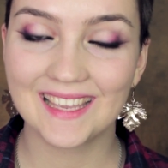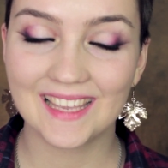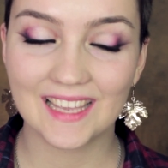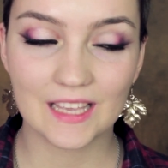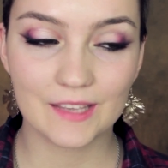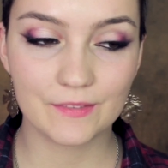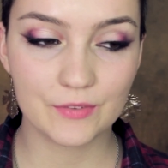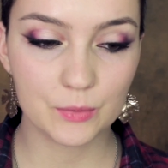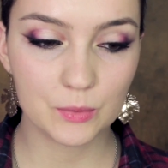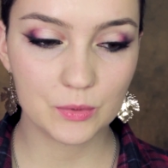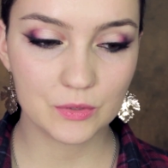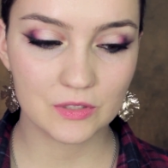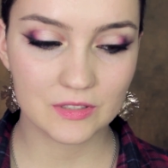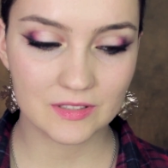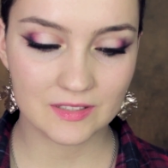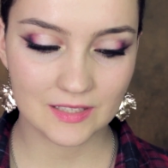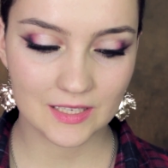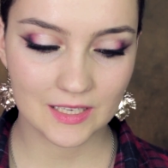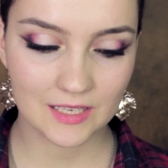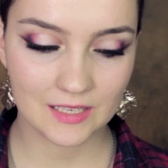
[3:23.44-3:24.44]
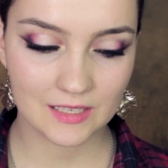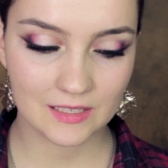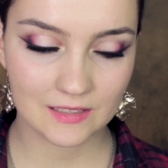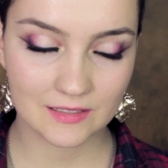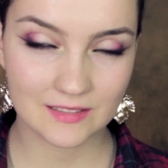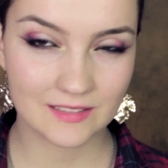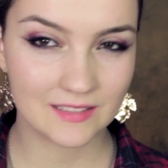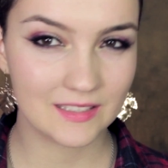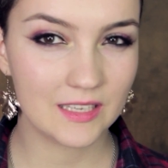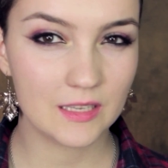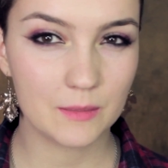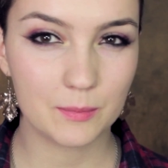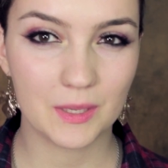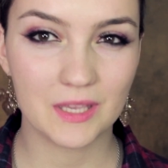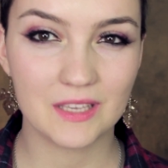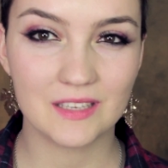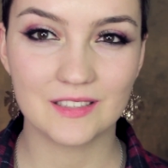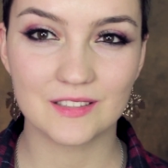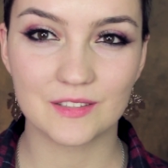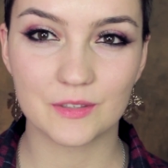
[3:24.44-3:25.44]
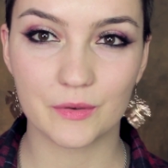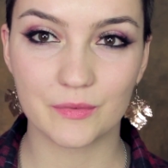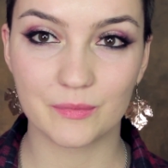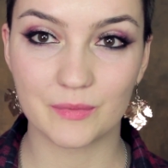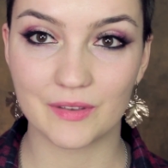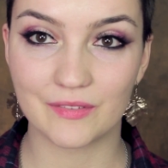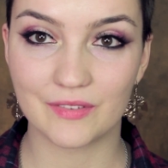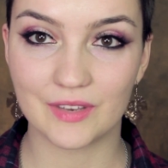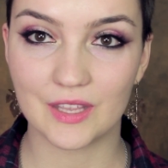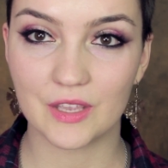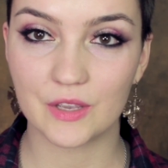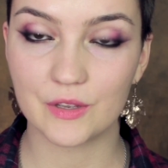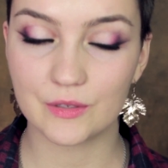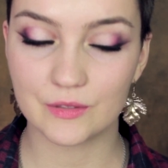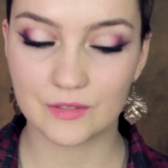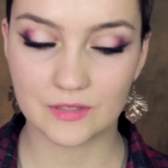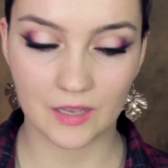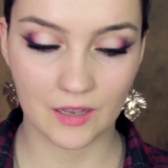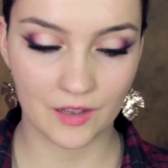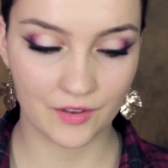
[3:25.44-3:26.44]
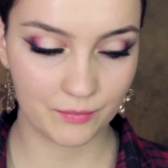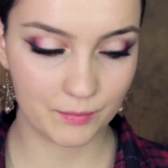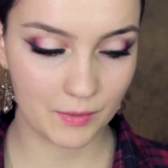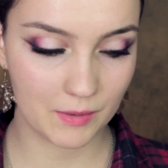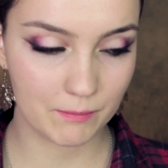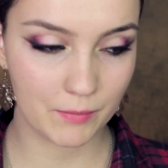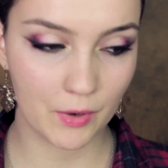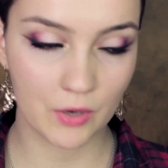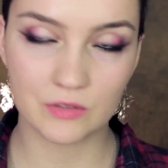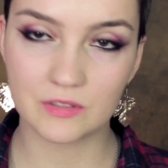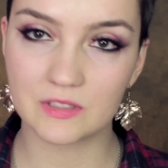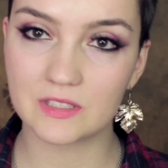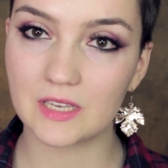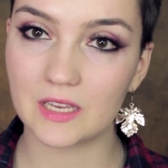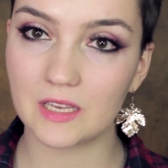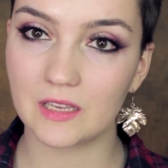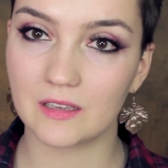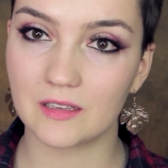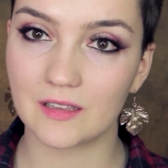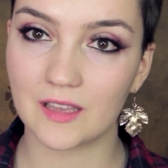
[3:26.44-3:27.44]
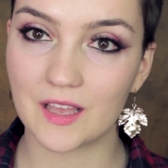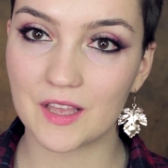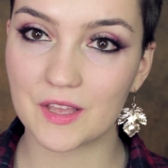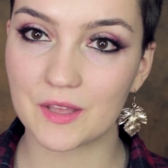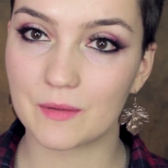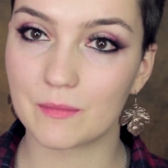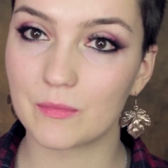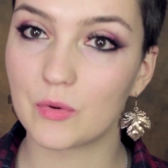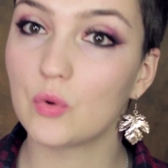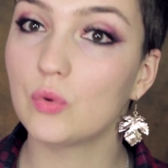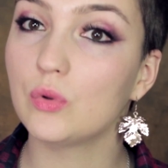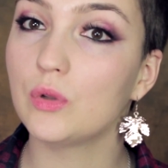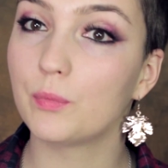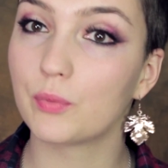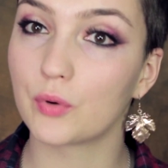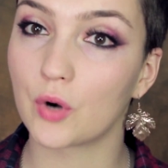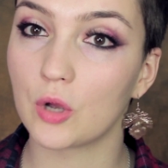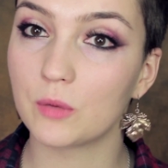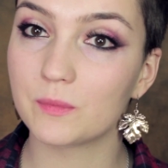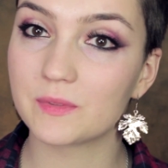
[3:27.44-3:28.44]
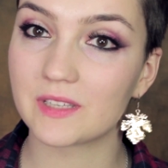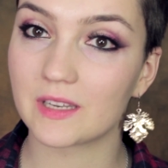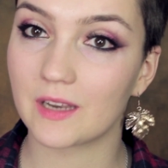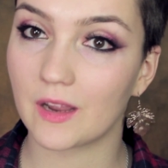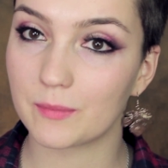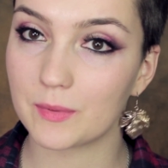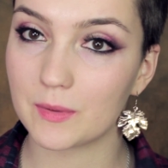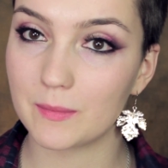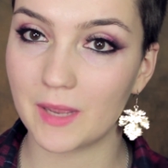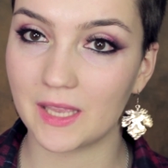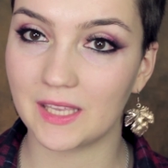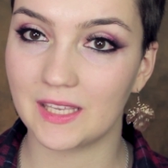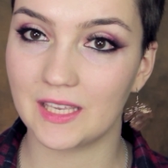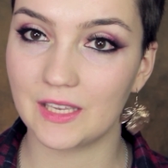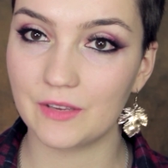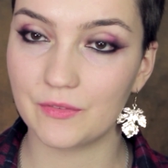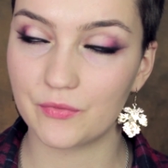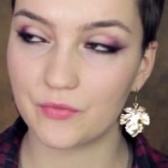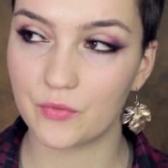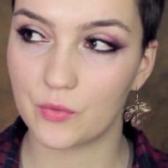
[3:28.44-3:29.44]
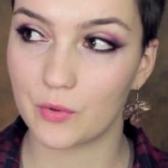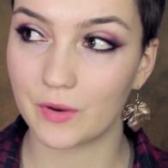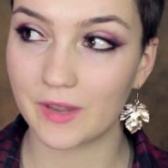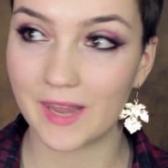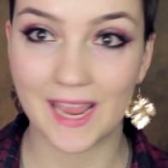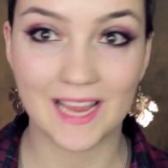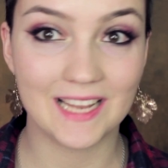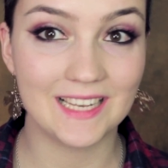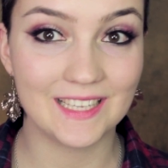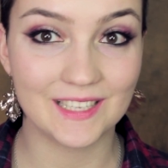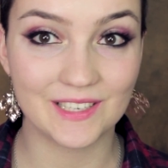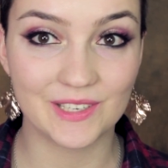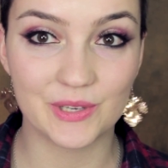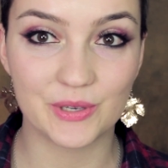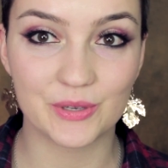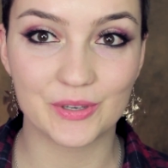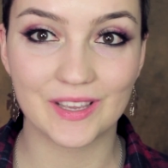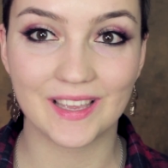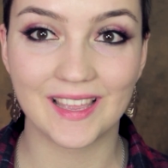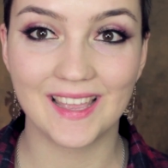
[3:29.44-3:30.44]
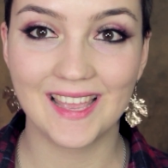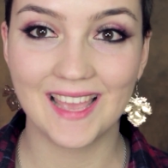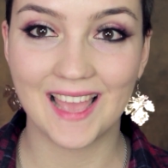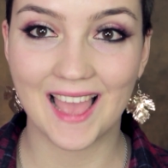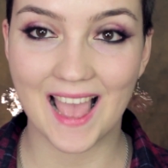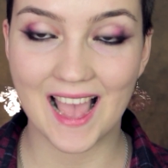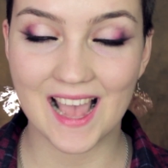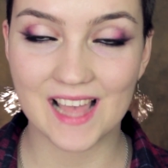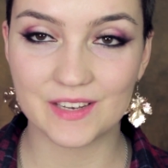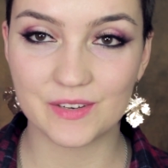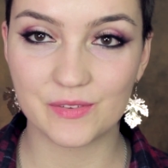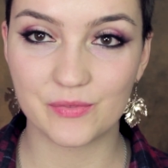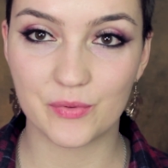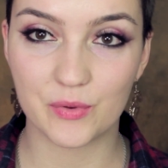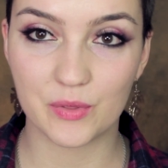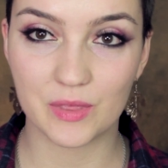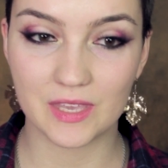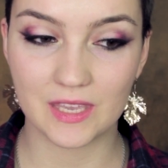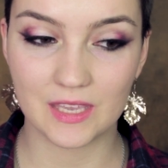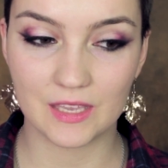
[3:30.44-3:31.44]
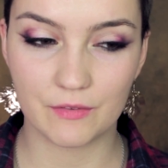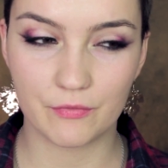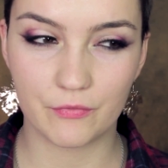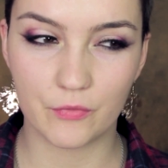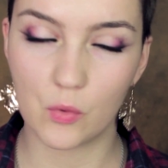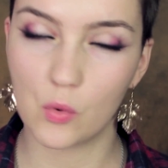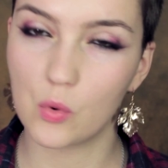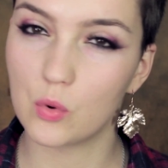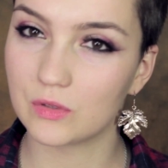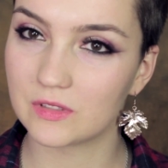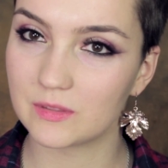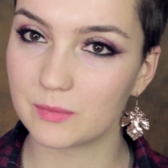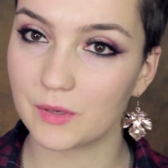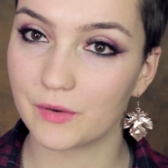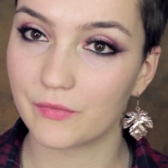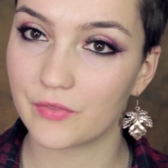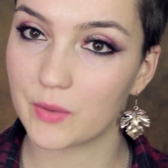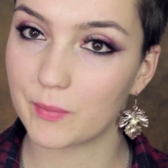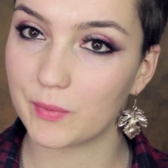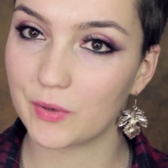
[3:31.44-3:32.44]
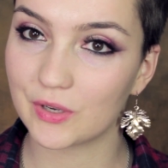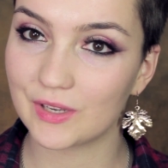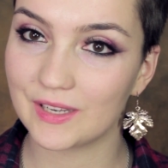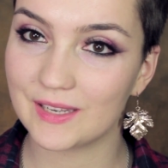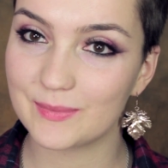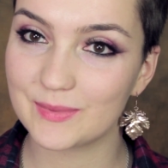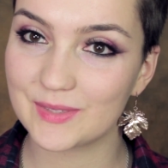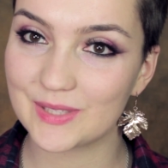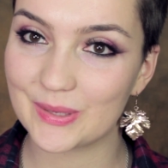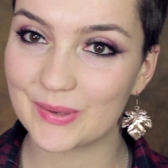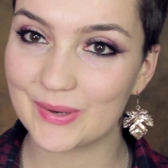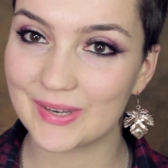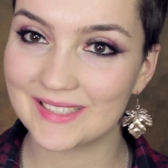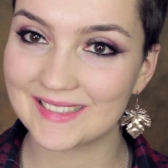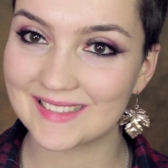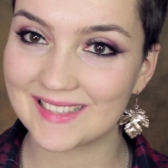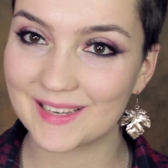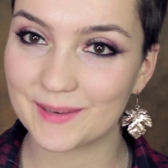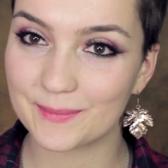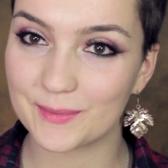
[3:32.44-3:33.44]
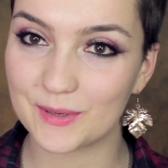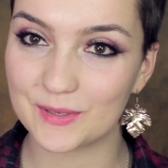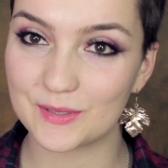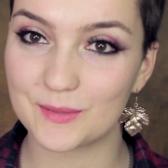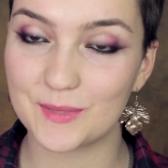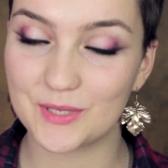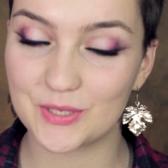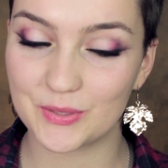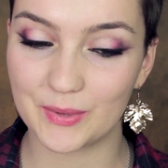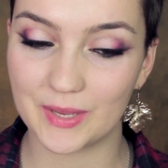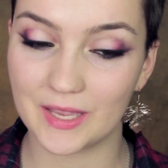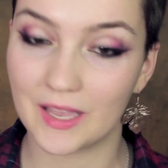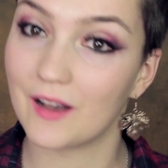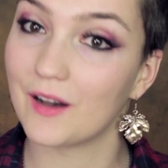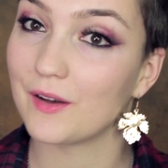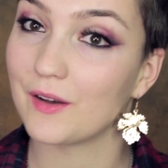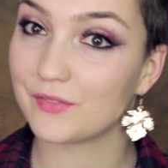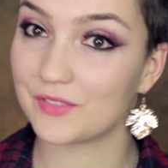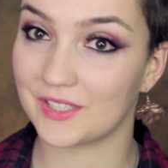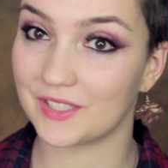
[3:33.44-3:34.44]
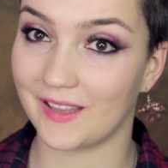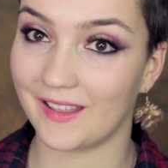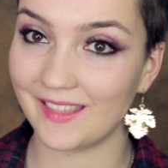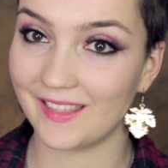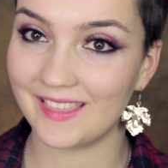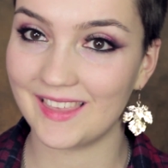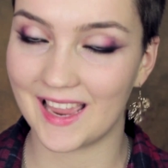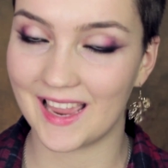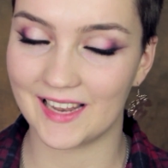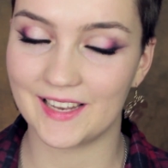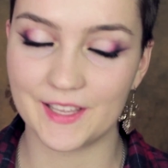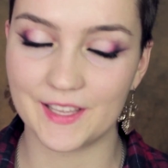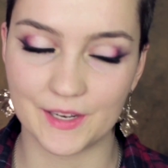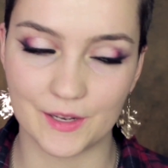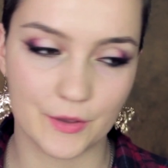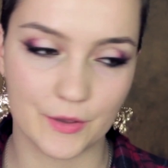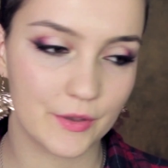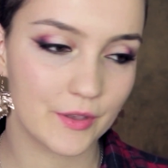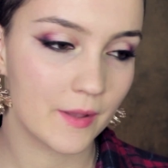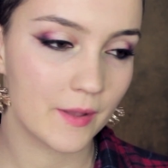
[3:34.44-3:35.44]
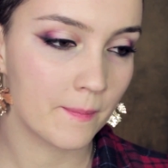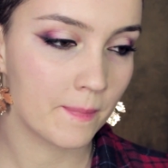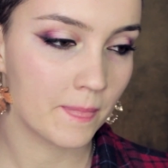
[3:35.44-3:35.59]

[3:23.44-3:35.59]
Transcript: If you want to see sneak peeks of my videos, I've been posting um, all the props that I've been making for an alien look and for the Four Horsemen of the Apocalypse series that I'm going to be doing after the alien look.